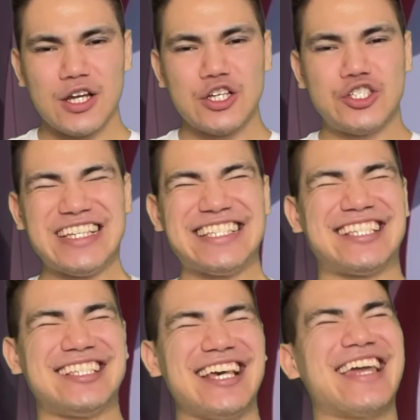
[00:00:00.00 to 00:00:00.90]
She's
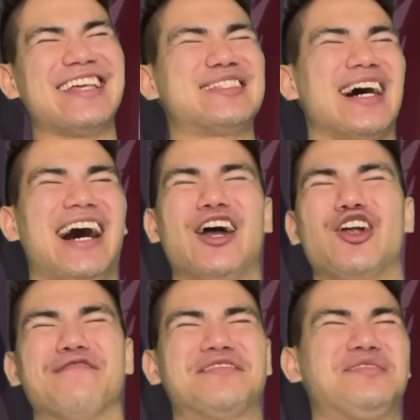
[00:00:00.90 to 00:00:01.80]
sick and
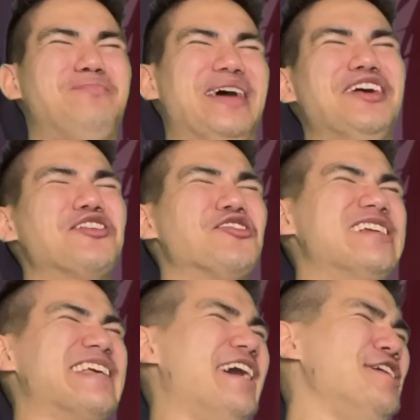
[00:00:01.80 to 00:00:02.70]
tired of spending her
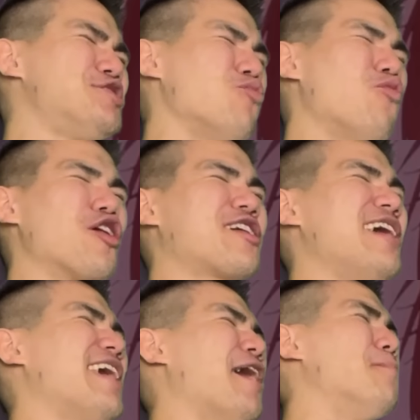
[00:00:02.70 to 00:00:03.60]
days
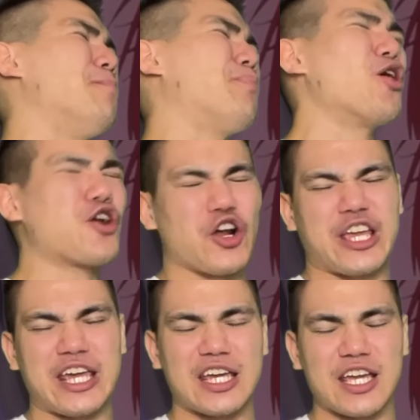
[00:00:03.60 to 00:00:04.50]
working at Burger
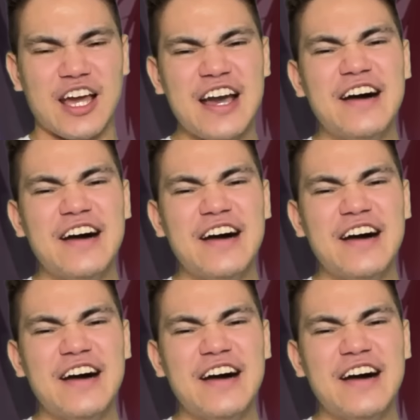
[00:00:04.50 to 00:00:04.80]
King,